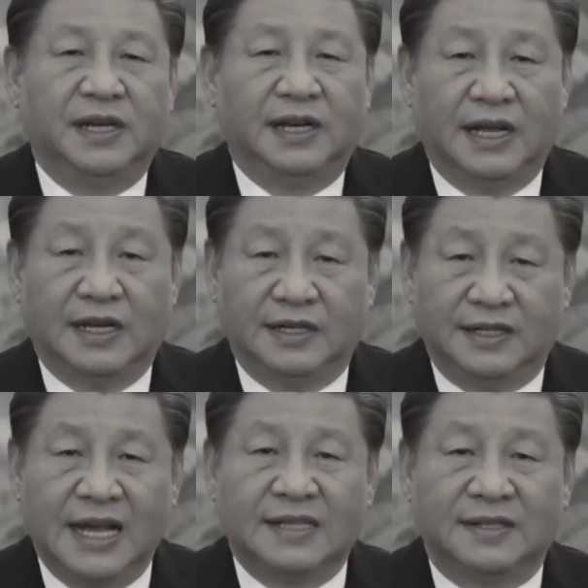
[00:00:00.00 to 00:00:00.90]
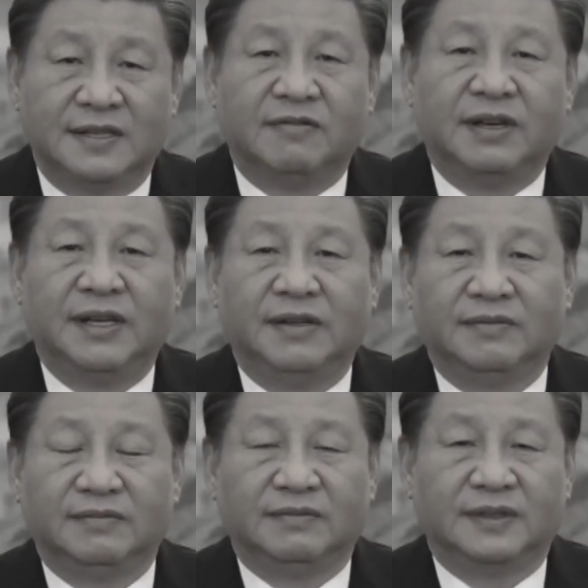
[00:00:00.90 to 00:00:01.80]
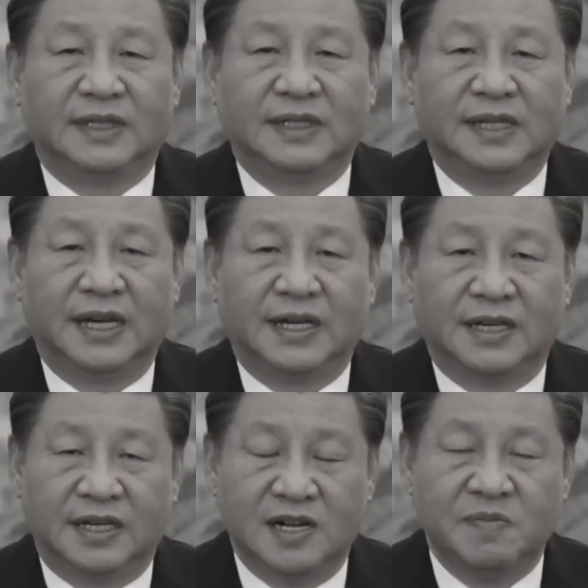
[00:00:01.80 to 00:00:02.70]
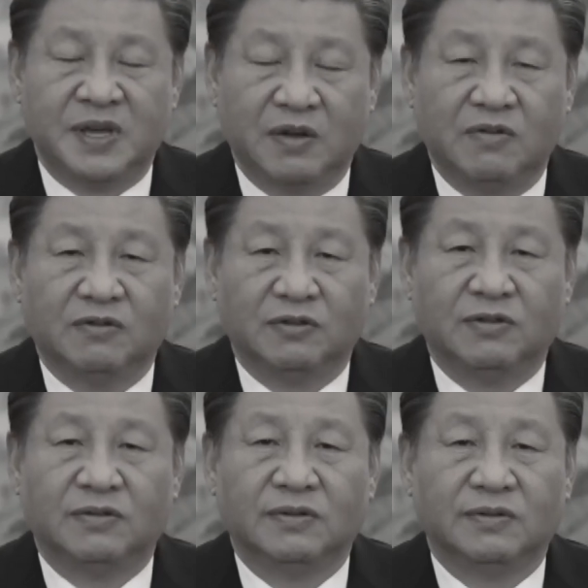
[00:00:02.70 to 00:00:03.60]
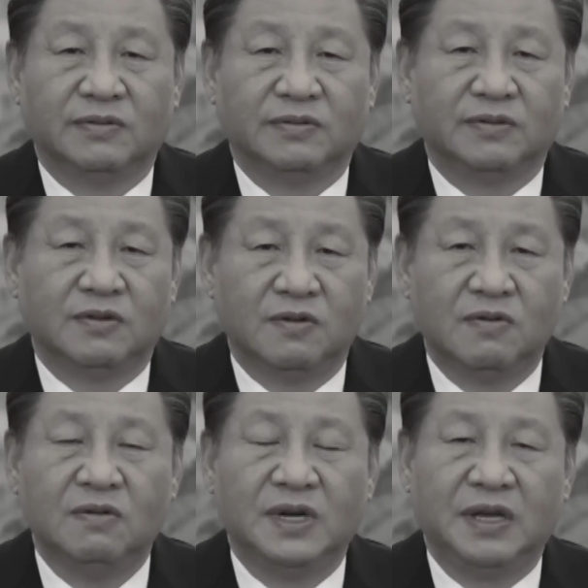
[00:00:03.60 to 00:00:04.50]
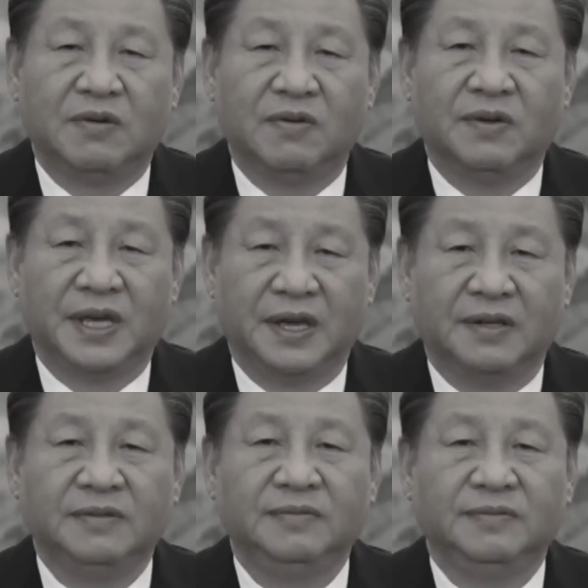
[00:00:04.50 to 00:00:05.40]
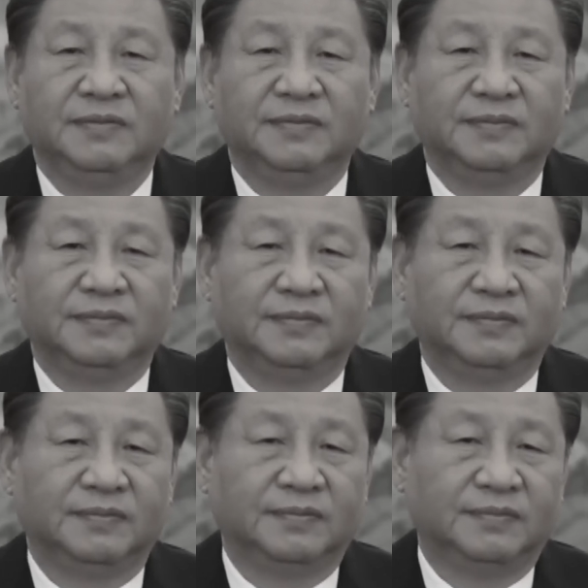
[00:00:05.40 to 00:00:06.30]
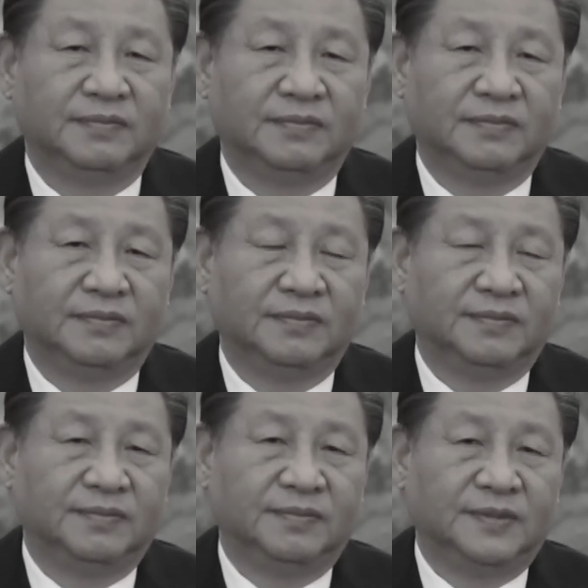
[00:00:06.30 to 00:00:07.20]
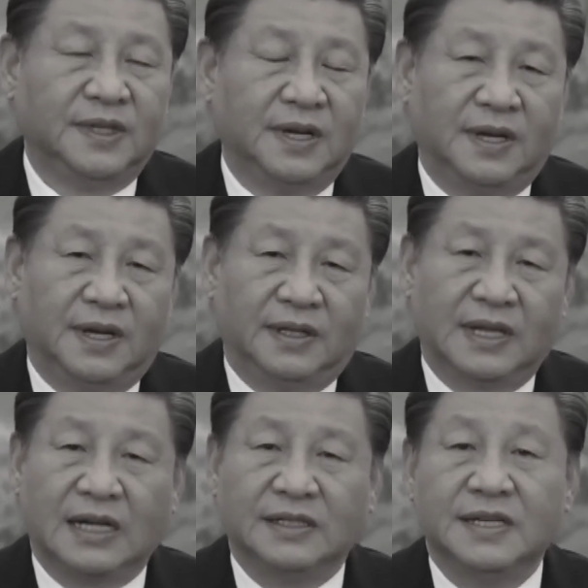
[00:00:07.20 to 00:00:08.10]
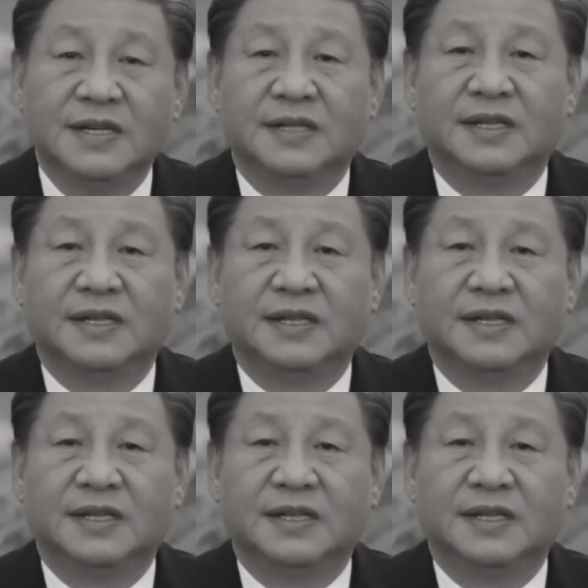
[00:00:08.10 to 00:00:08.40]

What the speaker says: President Xi Jinping's effort to protect party officials from the same types of sanctions to which Russian elites have been